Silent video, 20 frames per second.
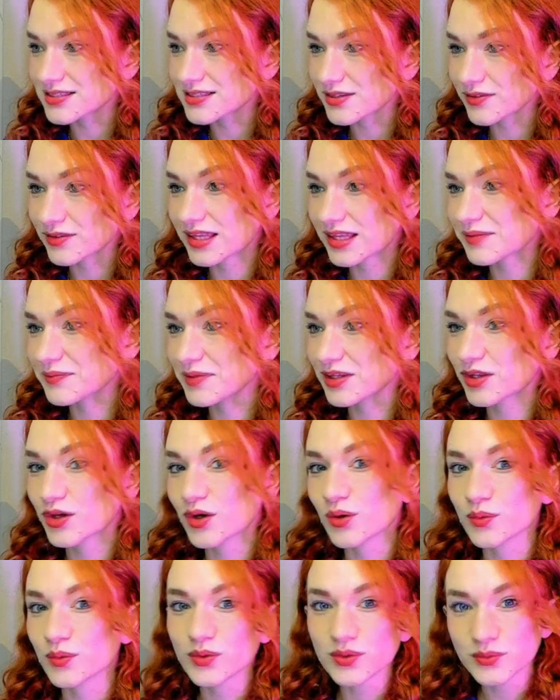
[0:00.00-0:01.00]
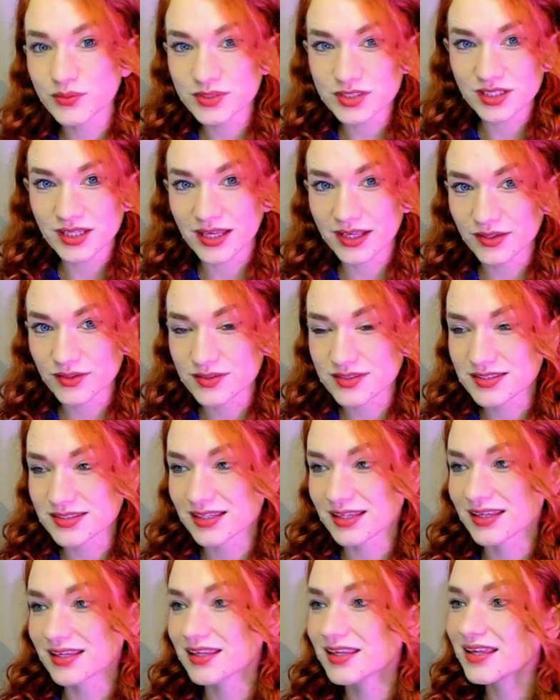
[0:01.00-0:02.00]
So let me know what would you like to
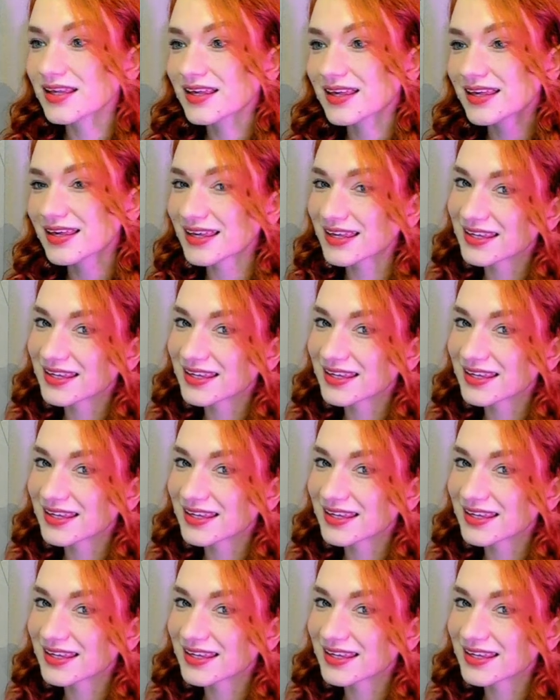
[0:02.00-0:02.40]
see